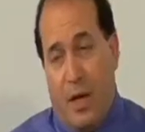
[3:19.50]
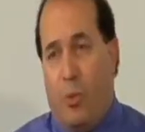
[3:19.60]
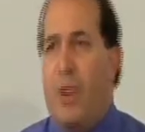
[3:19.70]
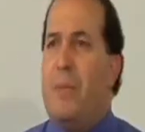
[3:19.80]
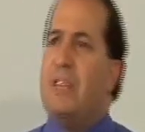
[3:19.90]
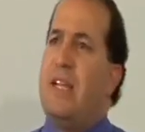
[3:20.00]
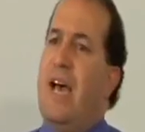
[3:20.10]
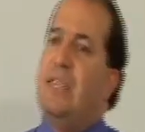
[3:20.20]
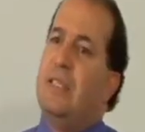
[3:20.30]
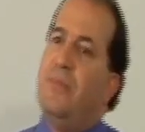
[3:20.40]
we must
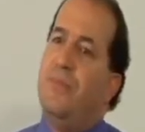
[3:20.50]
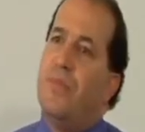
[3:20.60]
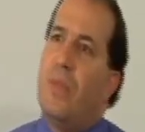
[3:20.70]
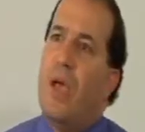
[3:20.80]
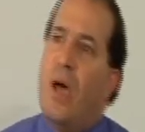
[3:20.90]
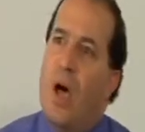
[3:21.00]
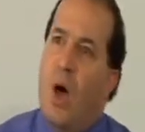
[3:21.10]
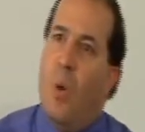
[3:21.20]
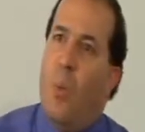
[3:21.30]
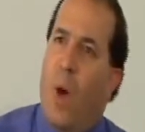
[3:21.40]
ask,
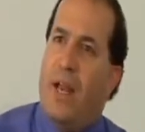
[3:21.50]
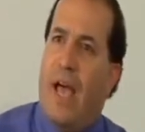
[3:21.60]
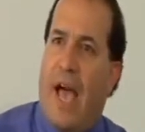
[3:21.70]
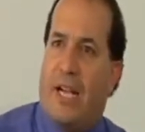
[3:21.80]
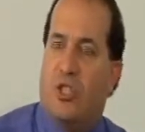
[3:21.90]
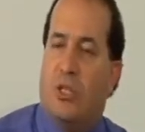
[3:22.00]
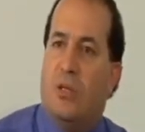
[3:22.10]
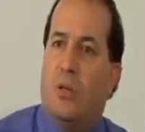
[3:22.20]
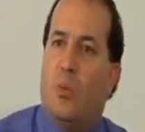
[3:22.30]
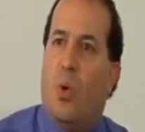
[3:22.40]
what
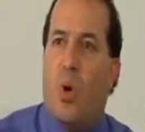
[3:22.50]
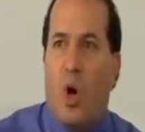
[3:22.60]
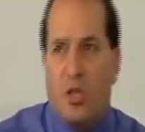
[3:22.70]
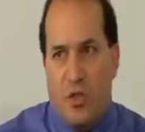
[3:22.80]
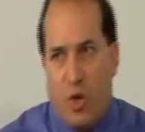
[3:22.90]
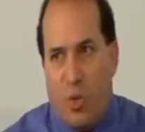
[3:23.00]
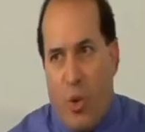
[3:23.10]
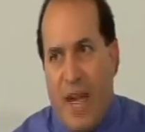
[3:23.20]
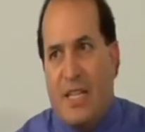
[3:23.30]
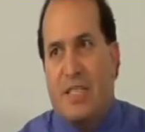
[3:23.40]
action will cause the
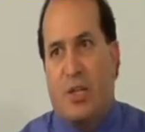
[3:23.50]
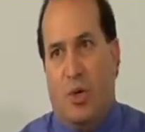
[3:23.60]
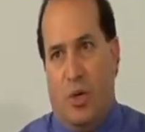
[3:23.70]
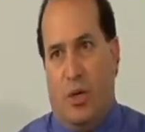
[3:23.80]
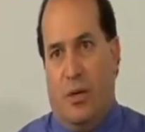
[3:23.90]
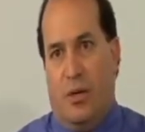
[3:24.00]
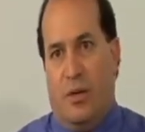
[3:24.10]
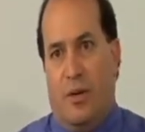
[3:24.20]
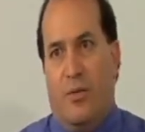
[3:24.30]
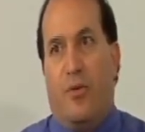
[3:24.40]
greatest good
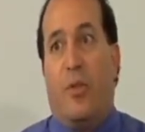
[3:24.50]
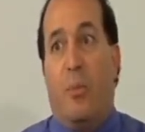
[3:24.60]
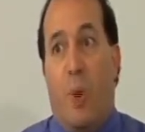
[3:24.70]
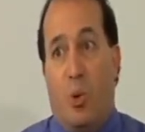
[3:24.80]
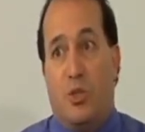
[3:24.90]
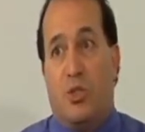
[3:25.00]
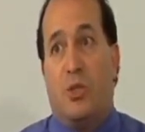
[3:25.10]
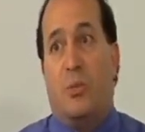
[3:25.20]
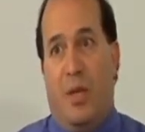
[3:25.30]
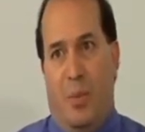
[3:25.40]
for the
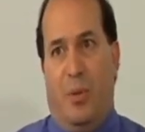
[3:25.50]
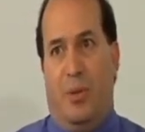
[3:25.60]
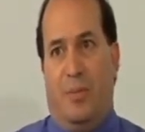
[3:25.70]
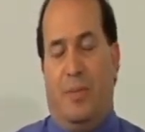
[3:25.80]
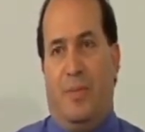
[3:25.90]
most people?